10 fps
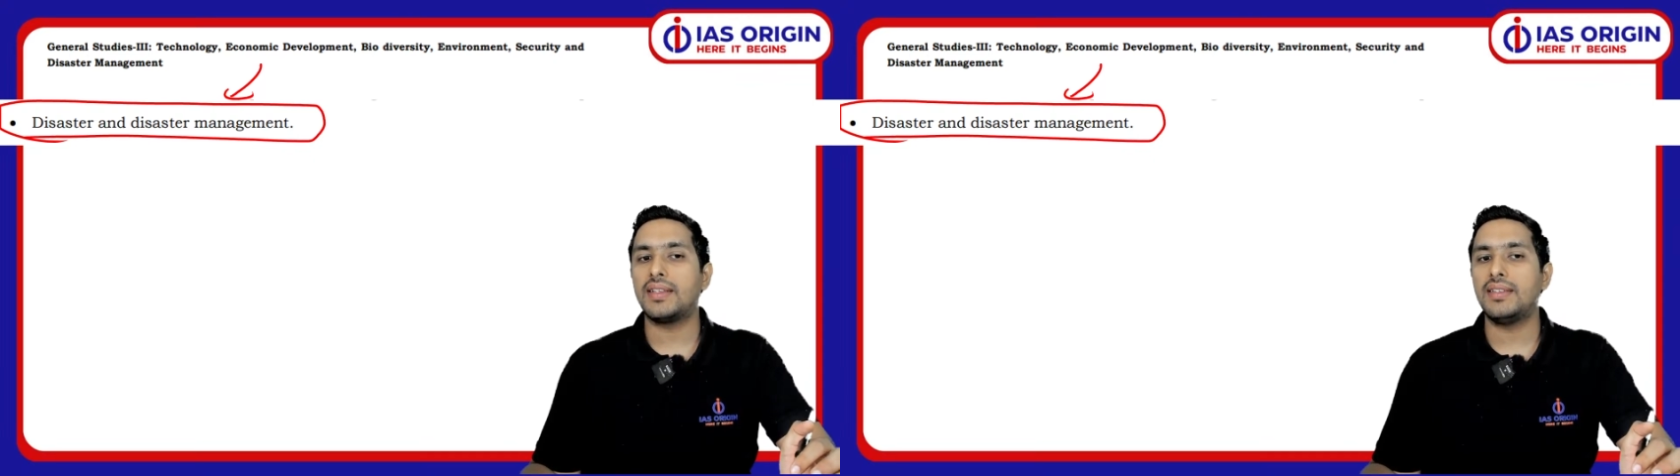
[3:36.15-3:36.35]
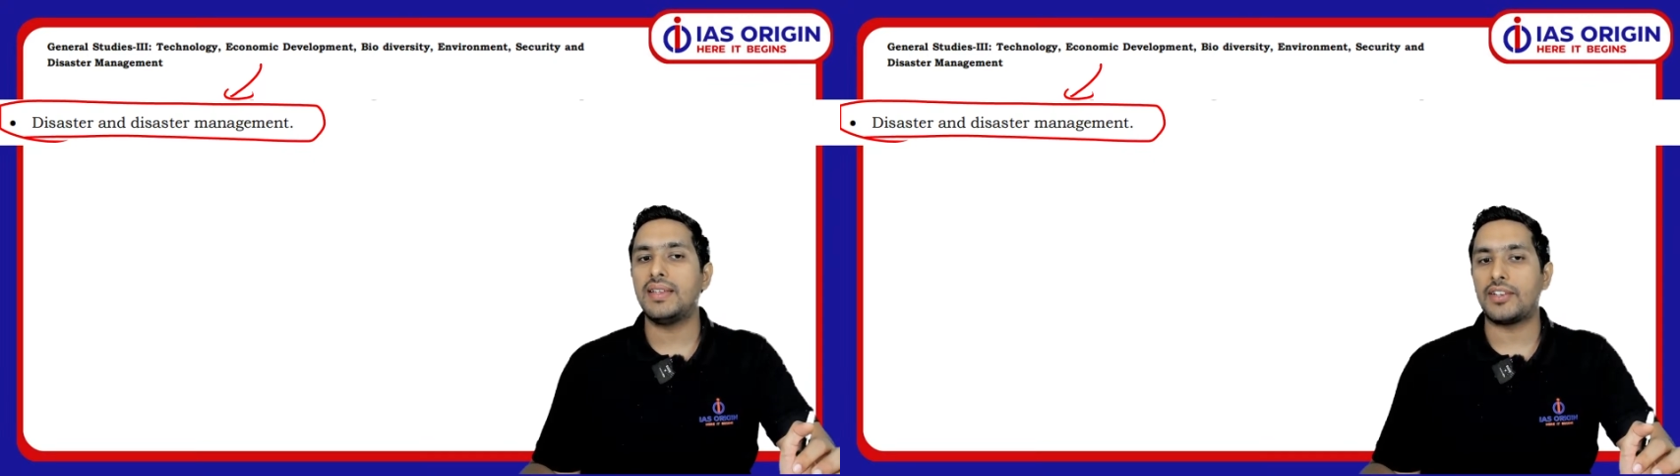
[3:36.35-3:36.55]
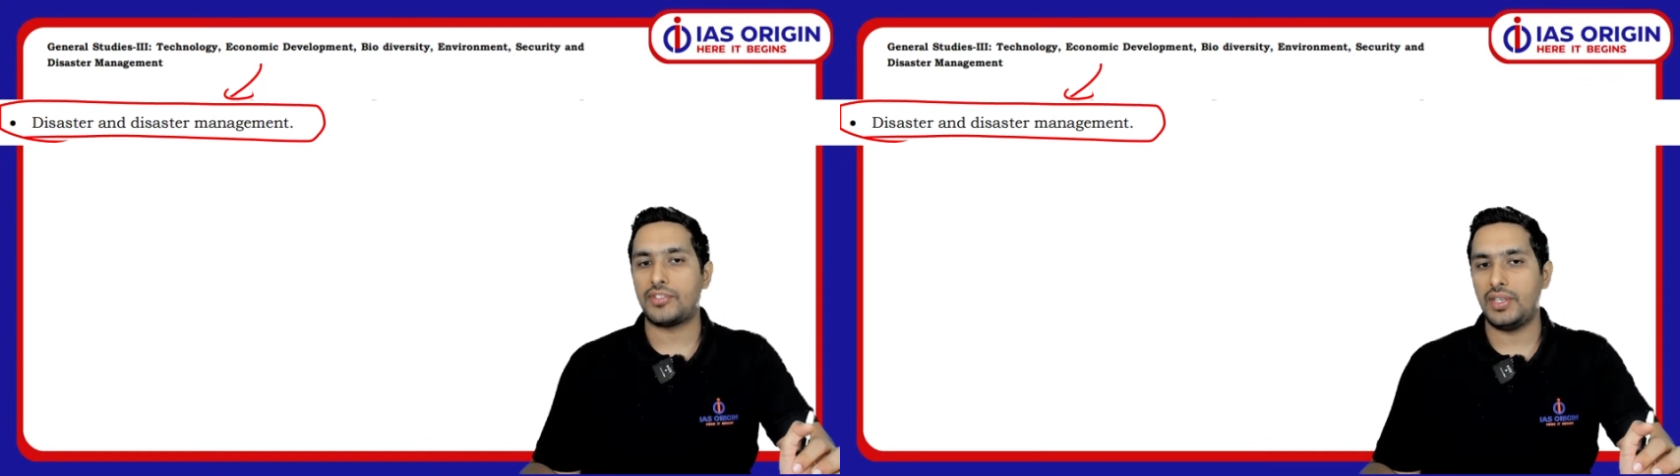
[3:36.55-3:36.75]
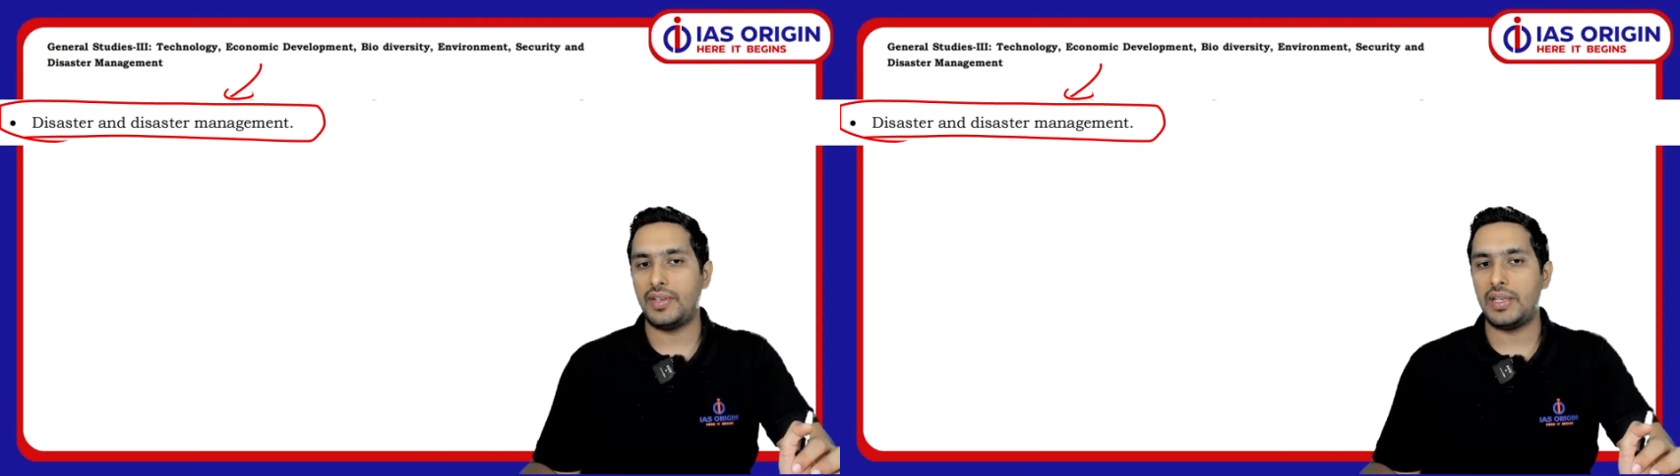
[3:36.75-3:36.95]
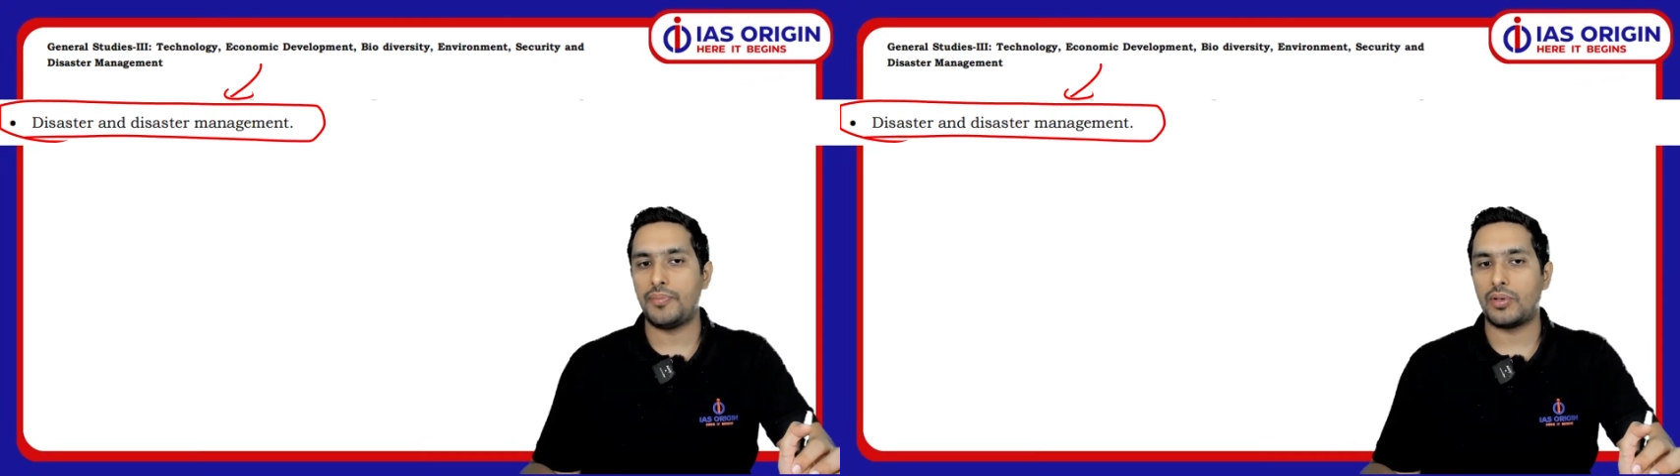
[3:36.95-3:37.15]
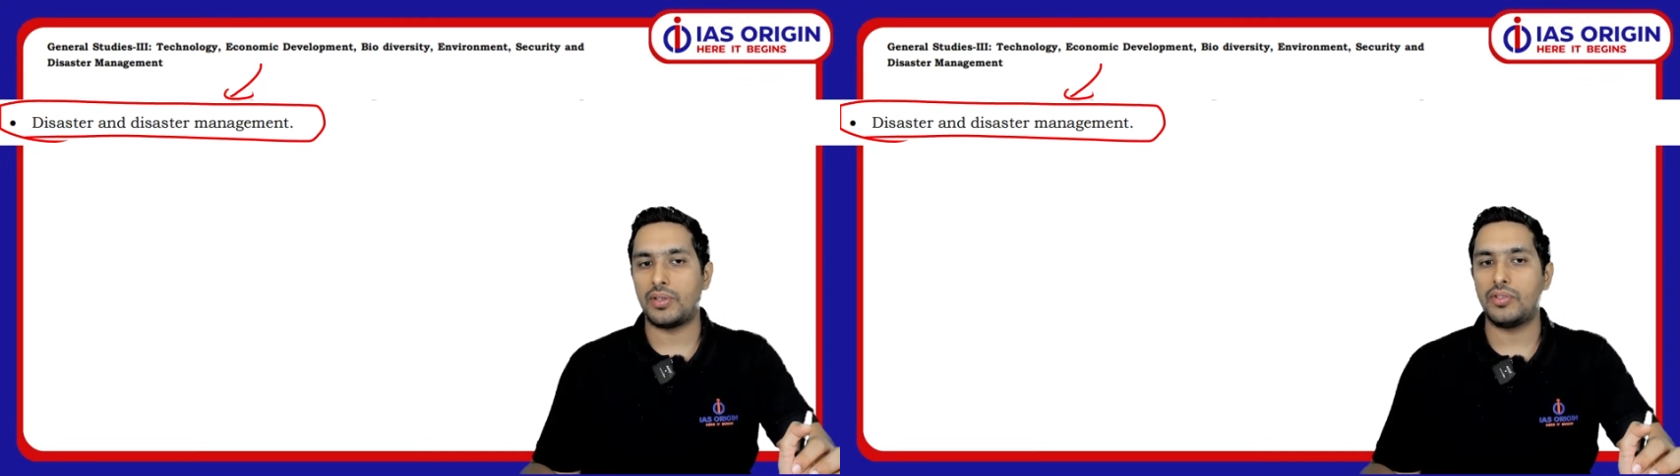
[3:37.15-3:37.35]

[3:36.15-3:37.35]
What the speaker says: is actually a very important thing.